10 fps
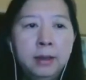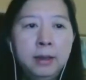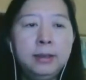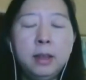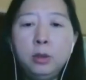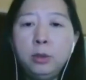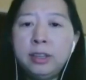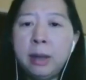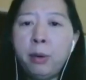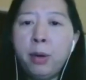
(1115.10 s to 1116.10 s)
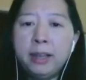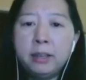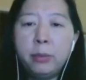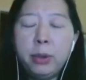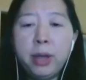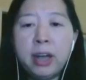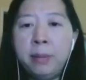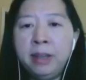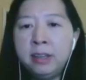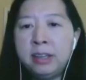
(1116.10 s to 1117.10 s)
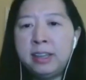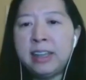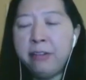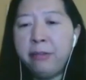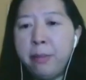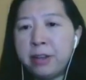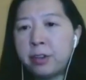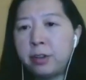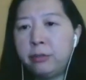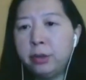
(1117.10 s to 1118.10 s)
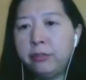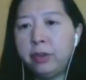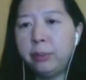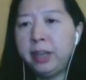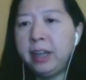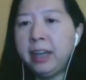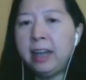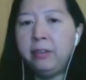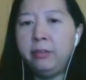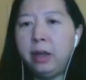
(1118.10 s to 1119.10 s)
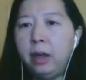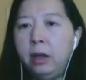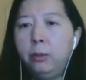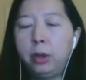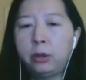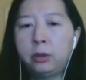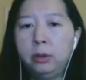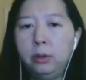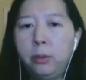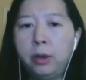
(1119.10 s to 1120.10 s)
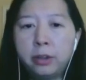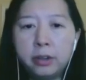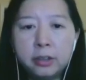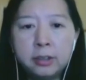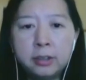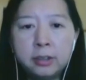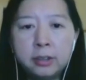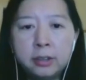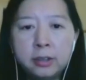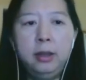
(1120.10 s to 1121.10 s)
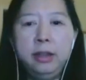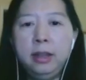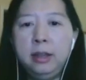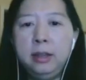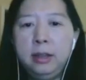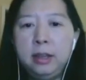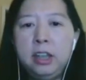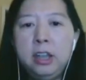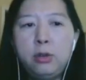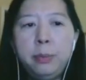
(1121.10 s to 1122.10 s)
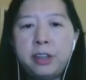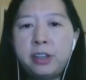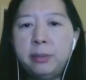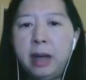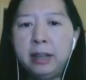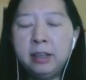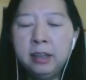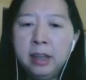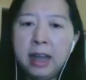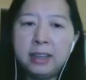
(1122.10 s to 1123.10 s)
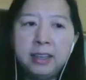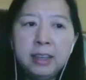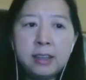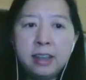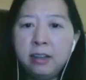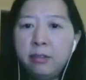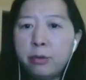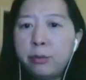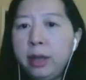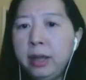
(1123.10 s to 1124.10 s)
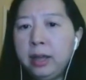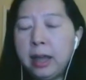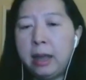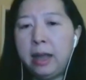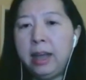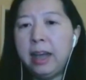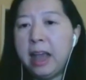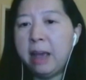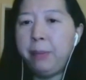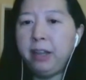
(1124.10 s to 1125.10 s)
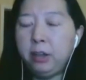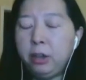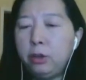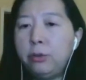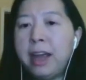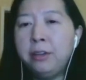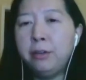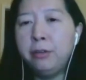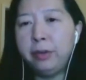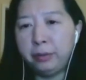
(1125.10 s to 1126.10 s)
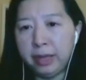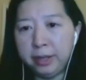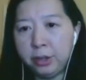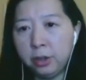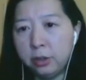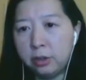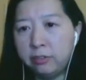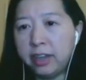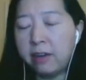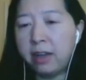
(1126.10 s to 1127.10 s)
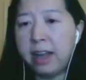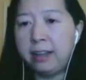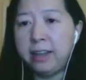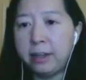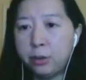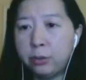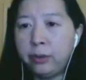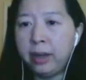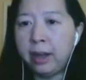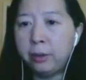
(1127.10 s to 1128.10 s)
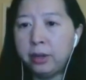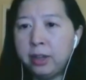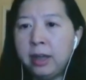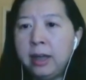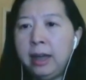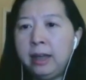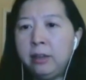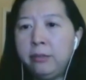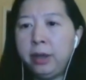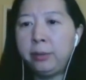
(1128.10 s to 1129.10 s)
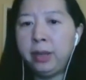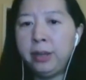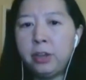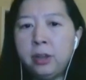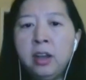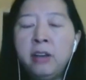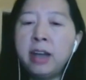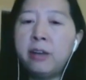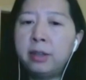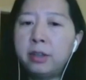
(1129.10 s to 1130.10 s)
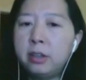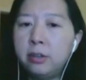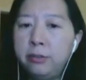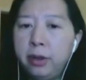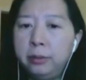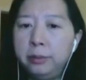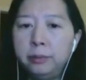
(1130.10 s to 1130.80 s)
So to summarize, we recommend safe method for developing AI workers. It need to be smart, at least level 3 AI ability to handle variations of natural language and the variation of conversation flow.